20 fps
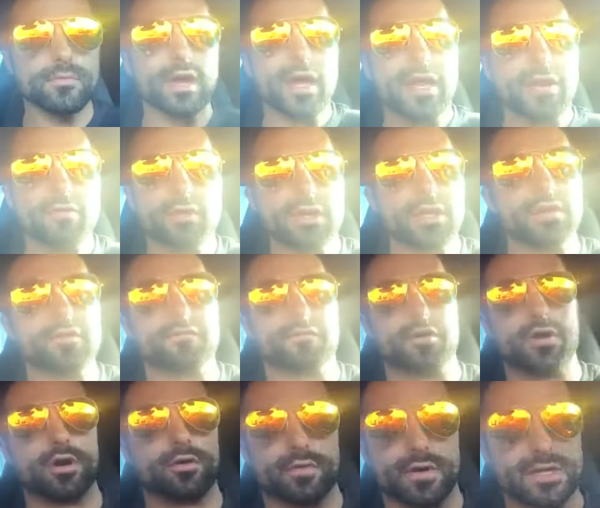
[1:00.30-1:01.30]
and really for
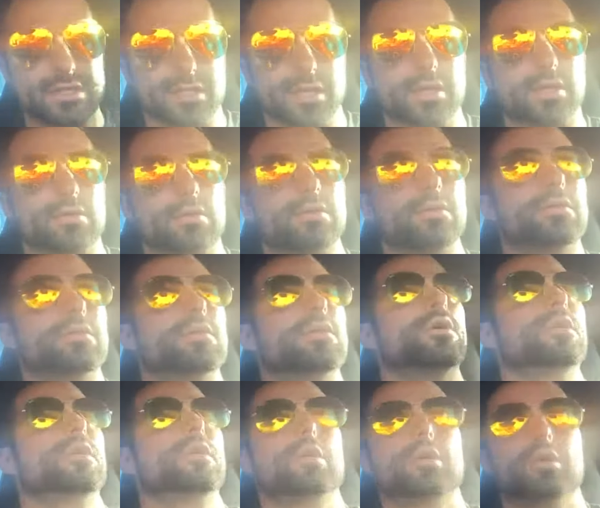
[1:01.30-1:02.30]
no reason.
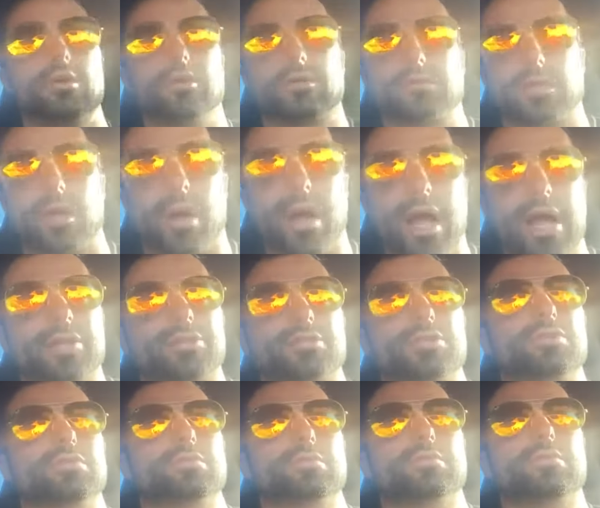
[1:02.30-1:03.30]
So I had
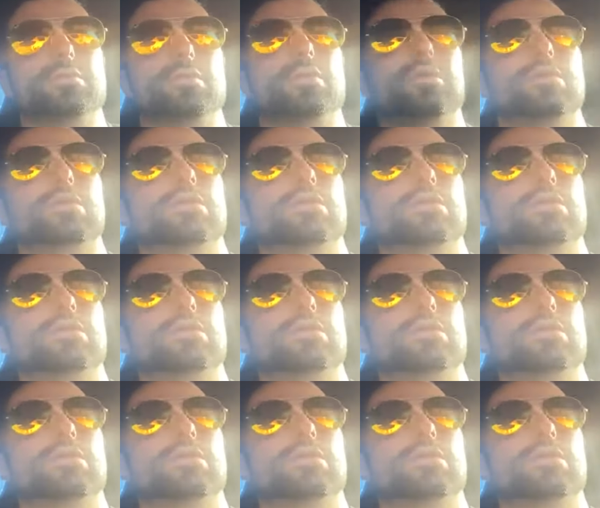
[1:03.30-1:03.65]
to